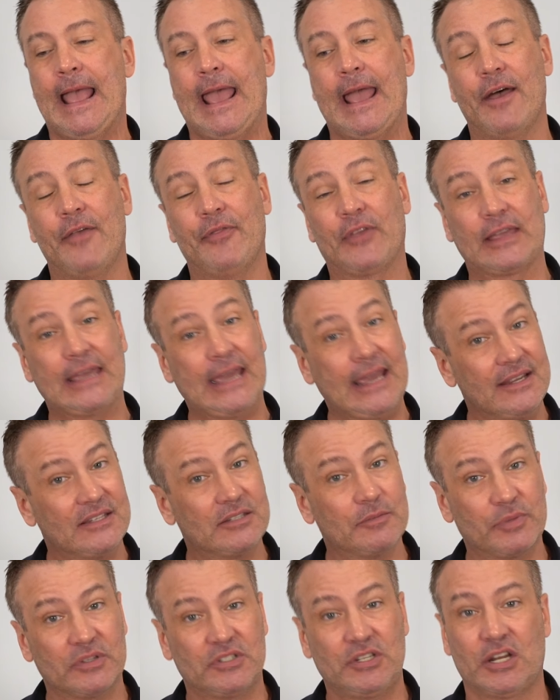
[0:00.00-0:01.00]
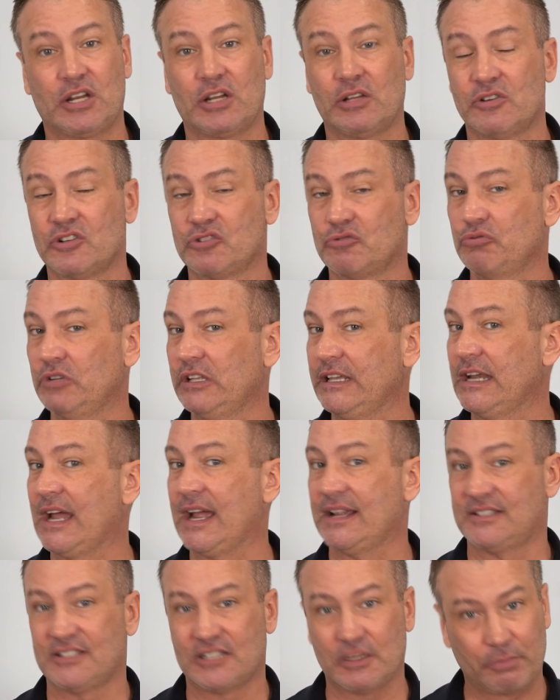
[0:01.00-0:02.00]
And the case in particular is really
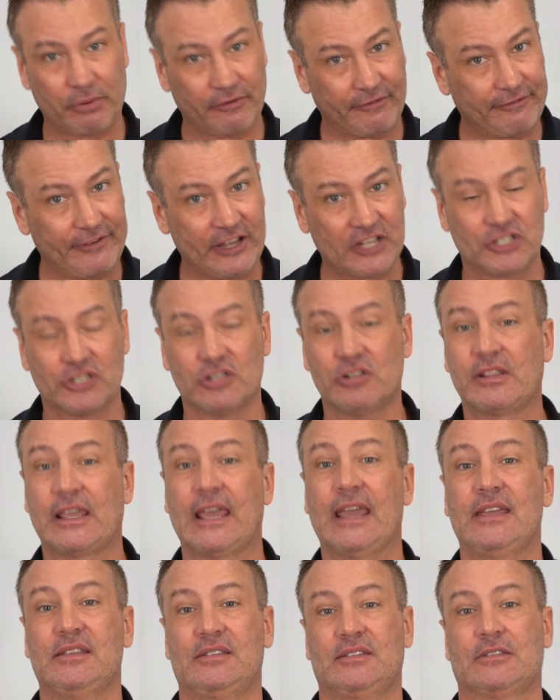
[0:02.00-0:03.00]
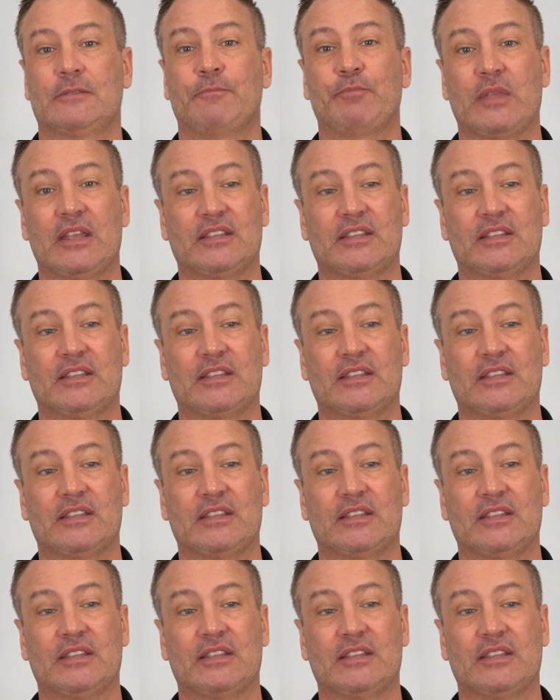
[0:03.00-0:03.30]
nice. It's a professional case.